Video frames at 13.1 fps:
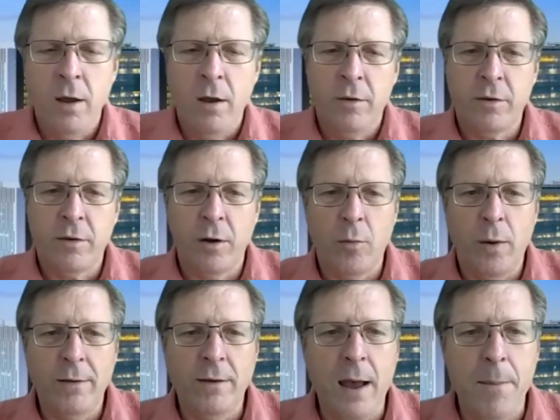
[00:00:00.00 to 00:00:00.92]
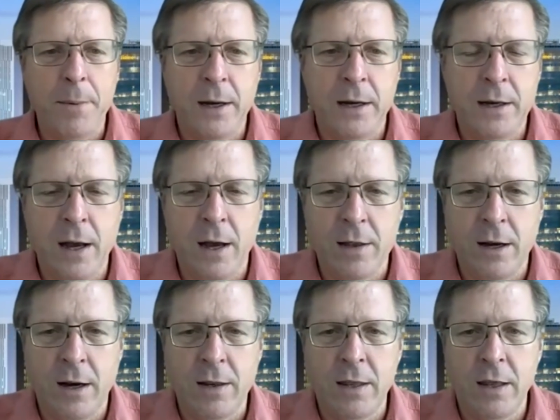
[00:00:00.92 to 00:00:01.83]
So what's happening now
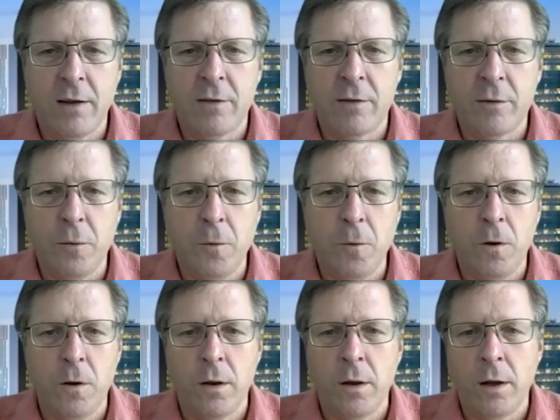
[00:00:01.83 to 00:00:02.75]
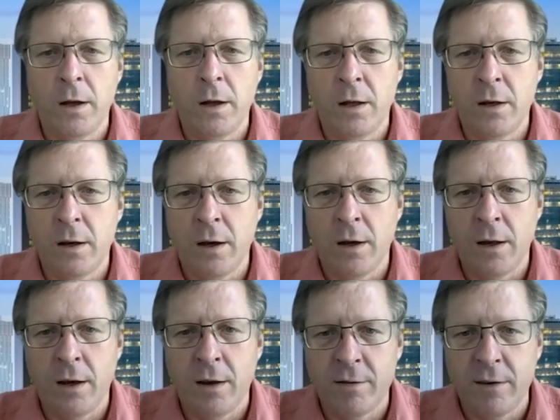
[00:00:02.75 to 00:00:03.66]
that I think is cool, and uh,
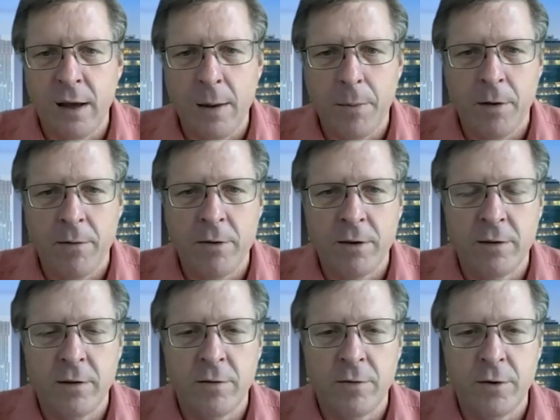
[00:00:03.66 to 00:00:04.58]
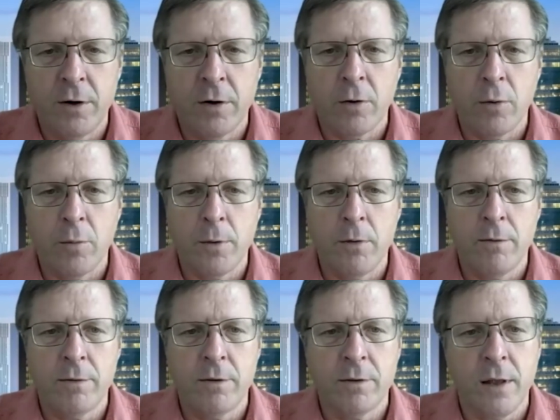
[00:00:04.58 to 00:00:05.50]
an example of this is Vera
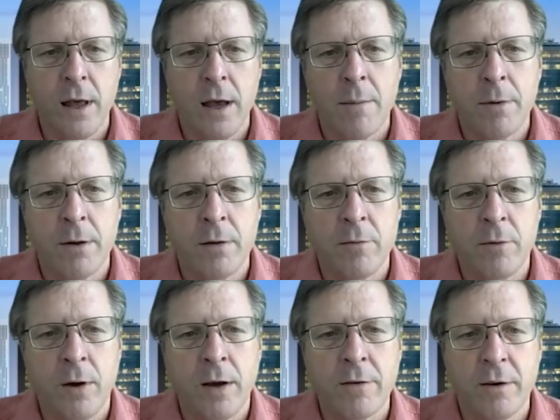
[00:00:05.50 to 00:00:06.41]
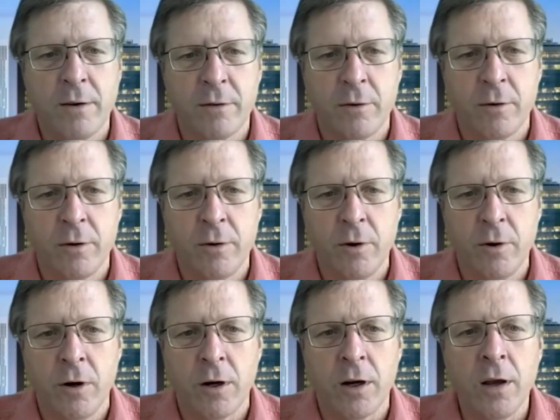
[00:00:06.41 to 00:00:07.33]
Gorbunova's lab in Rochester in New
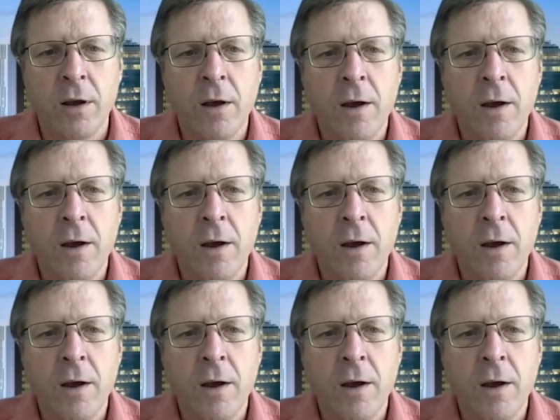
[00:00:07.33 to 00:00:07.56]
York,